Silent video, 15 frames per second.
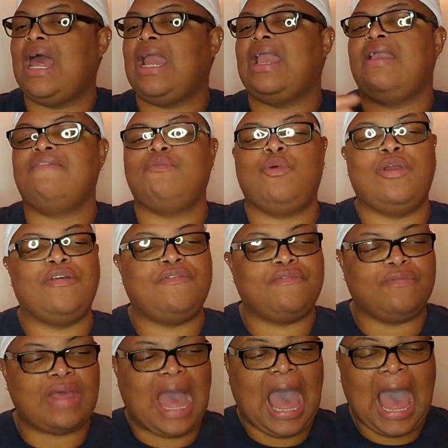Like if, if
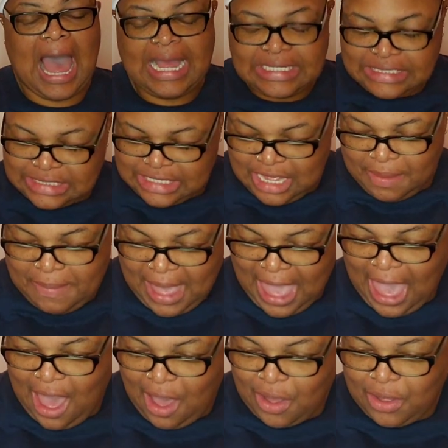I step
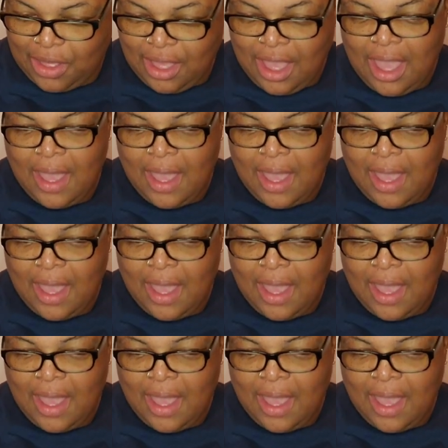out,